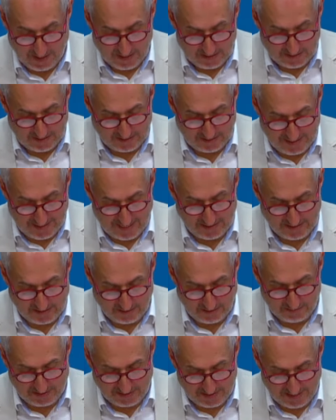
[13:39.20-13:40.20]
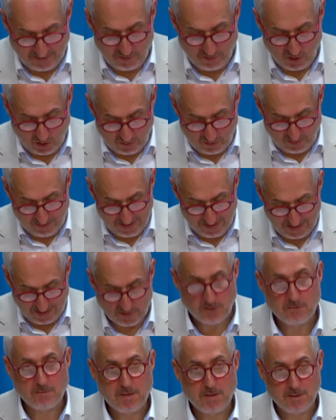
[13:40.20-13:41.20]
To date, some
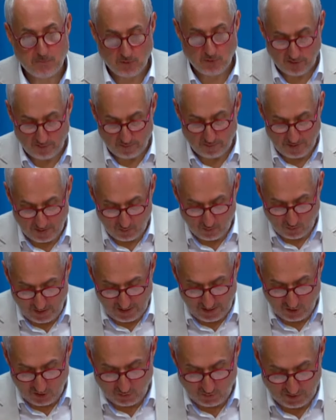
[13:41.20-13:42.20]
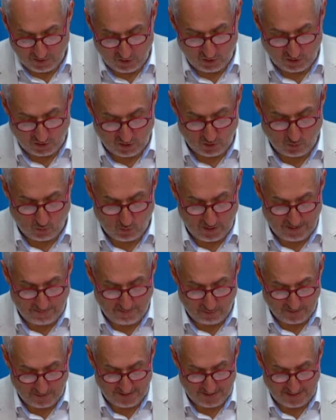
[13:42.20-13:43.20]
700,000 people have been reached, with just
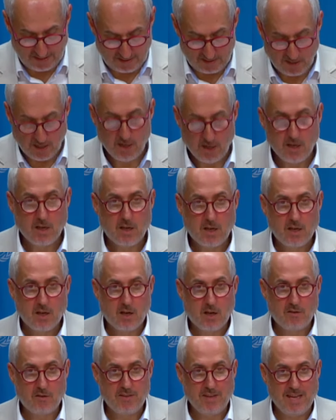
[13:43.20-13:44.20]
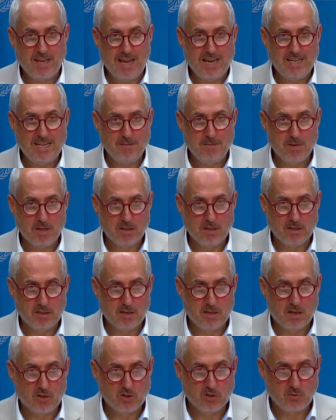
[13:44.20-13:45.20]
20% of the $80 million
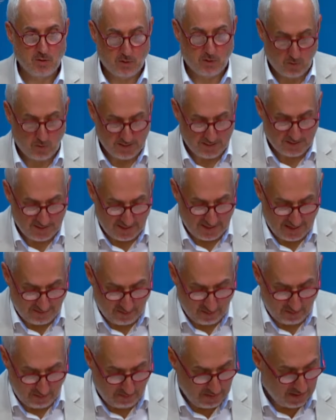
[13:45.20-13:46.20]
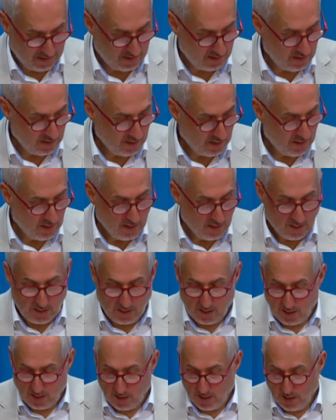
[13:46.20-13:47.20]
requested having been
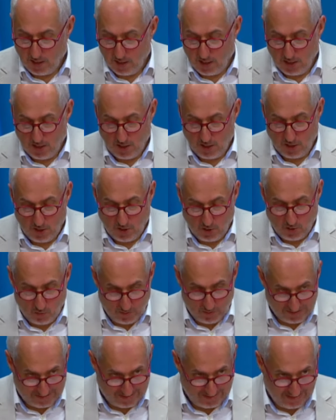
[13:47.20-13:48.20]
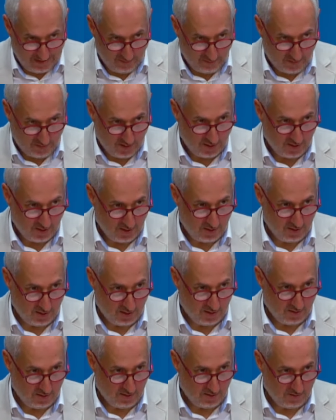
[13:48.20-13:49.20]
received.
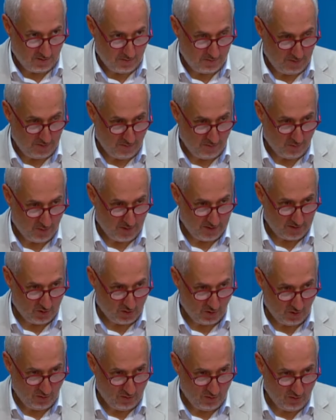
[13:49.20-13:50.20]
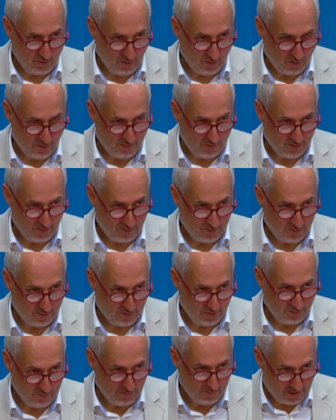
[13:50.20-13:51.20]
Before I turn you over
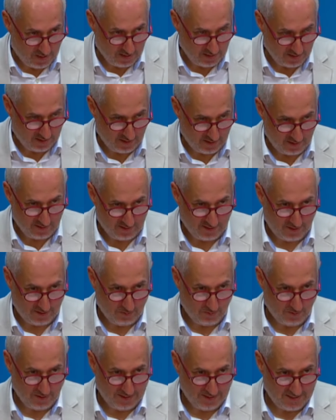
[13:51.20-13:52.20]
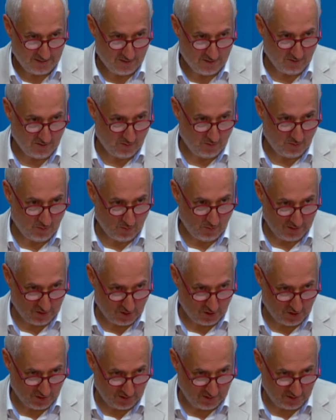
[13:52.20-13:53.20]
to Monica, I will answer
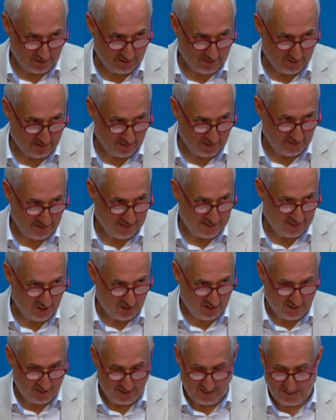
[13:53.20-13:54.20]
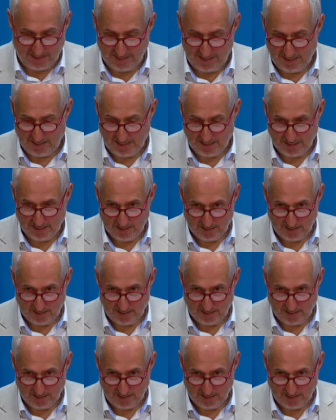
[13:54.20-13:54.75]
questions. Deji, then Edie.